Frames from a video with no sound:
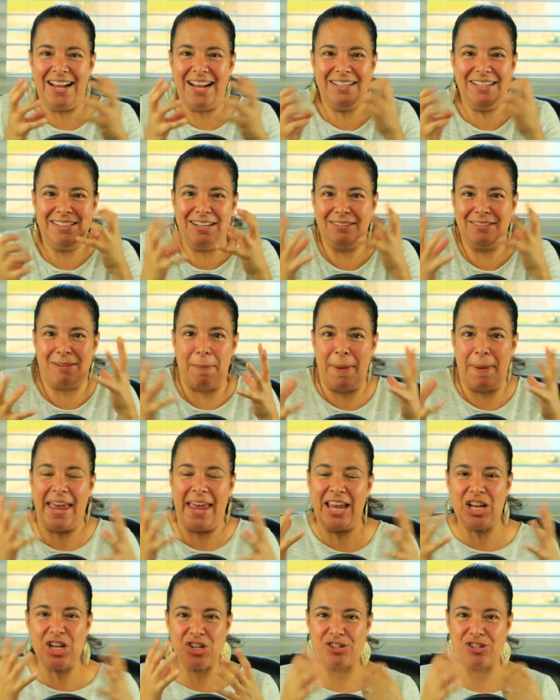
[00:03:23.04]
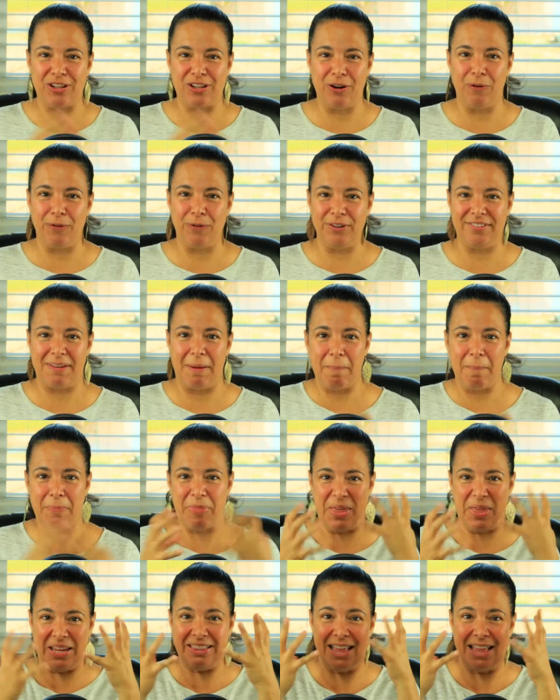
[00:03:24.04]
anticipation over
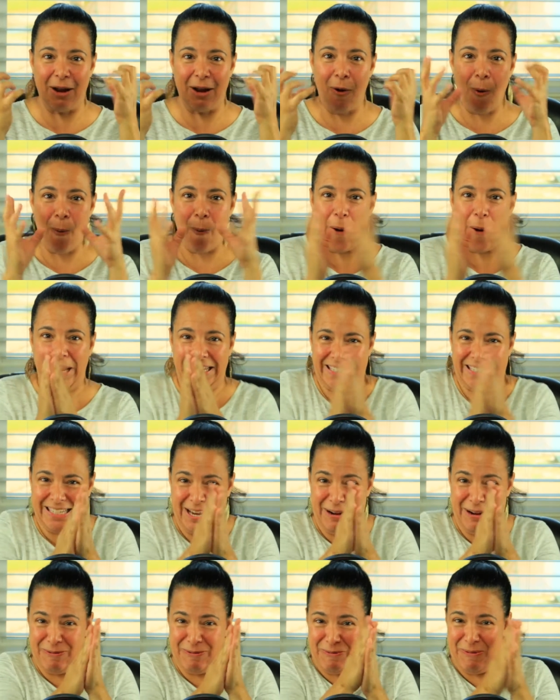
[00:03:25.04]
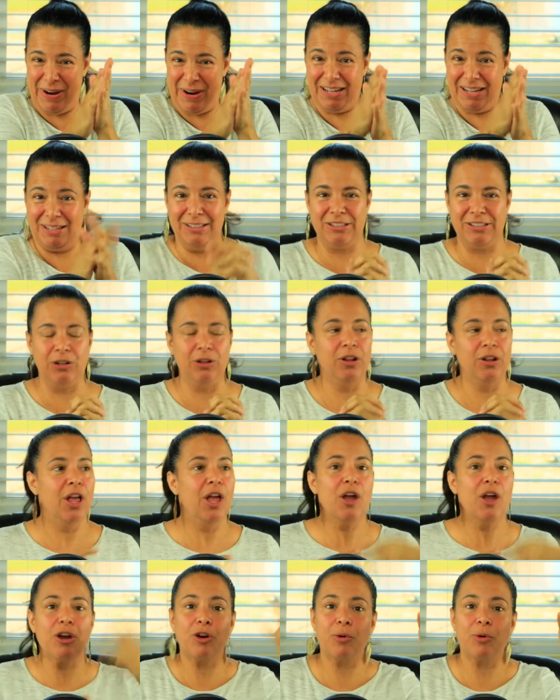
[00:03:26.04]
something, that, oh, I can't wait until
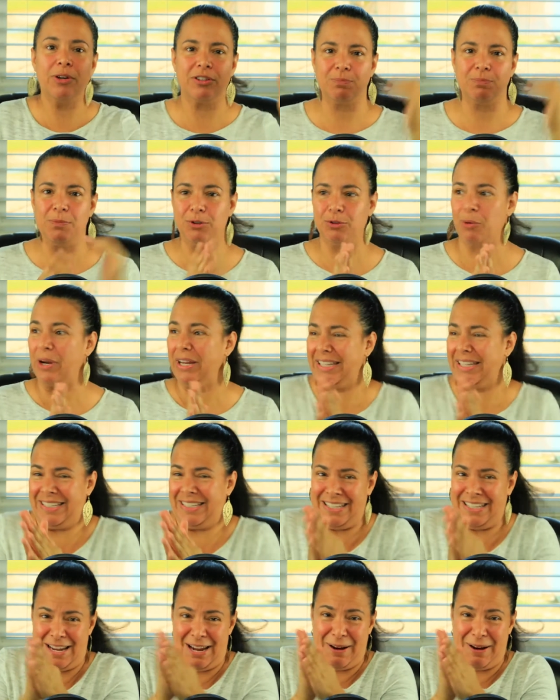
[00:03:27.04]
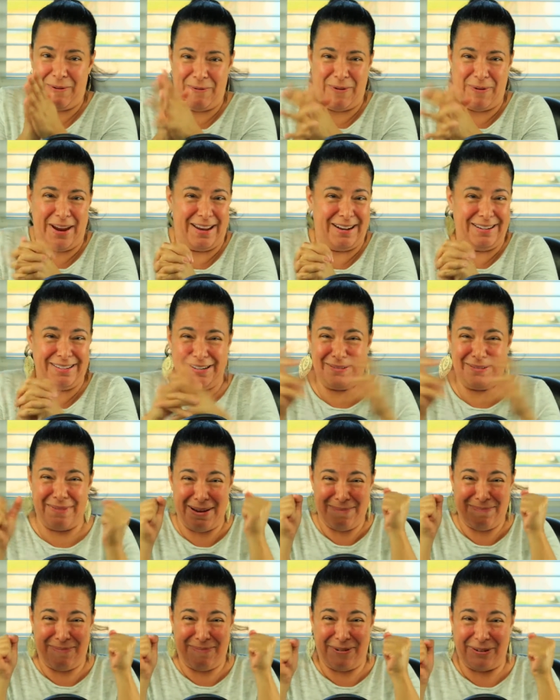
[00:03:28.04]
Christmas, or I can't wait until my
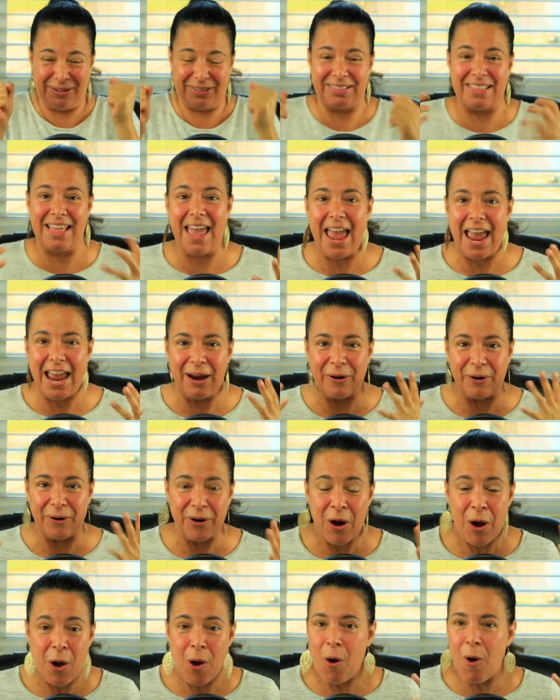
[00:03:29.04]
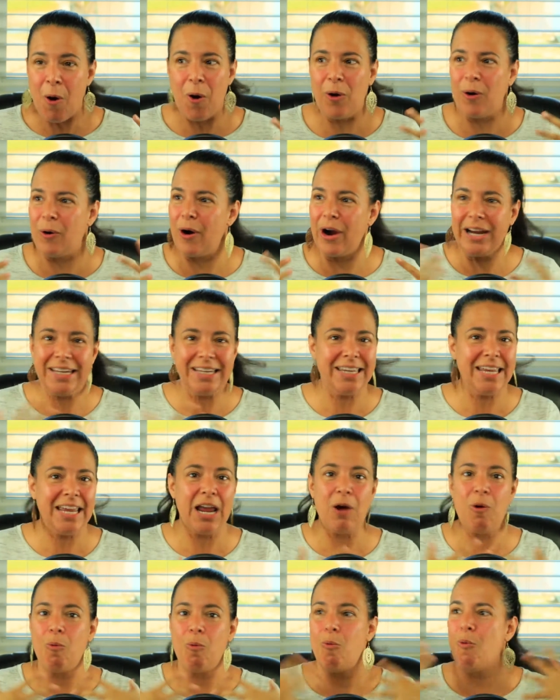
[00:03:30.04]
birthday, or I
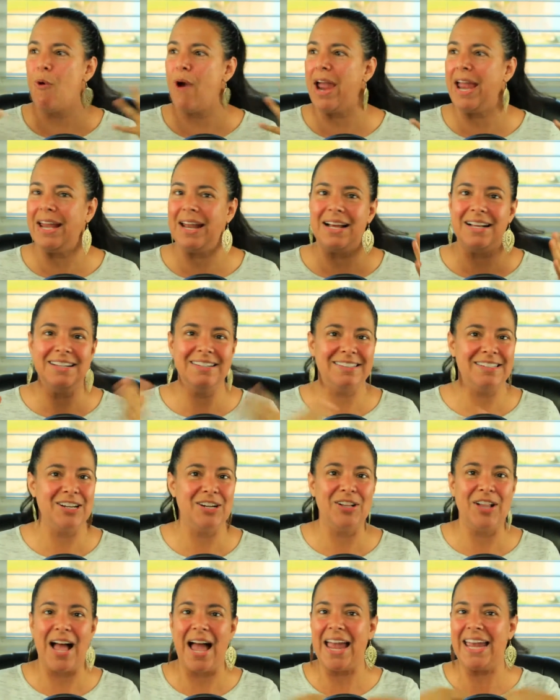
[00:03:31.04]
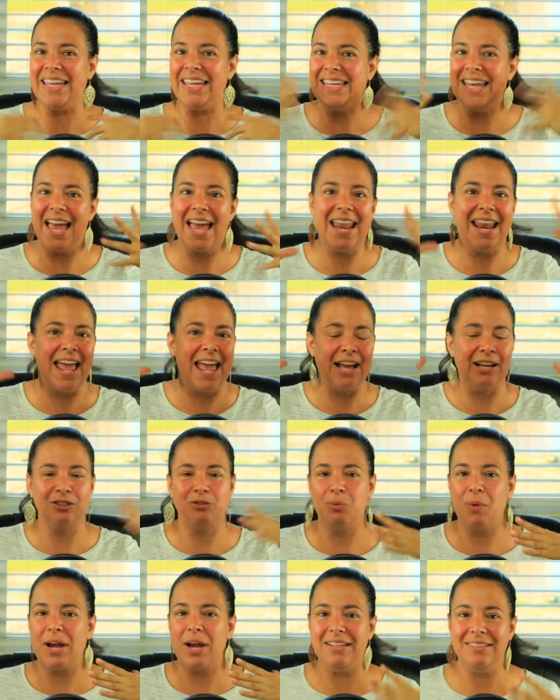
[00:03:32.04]
can't wait until I get
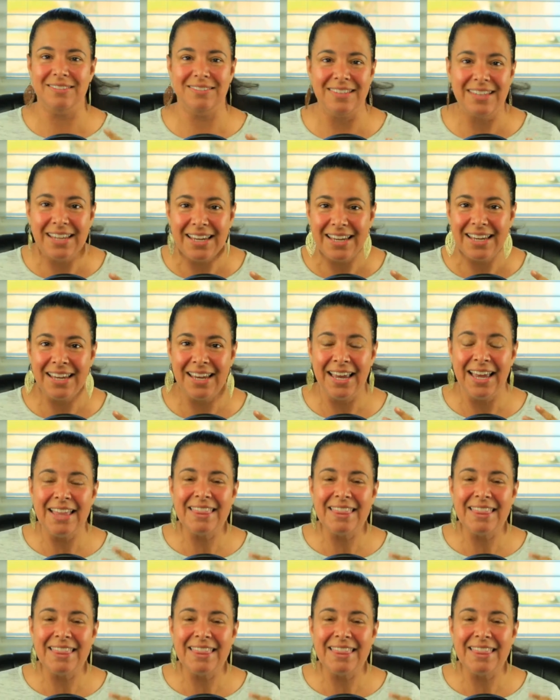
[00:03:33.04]
XYZ.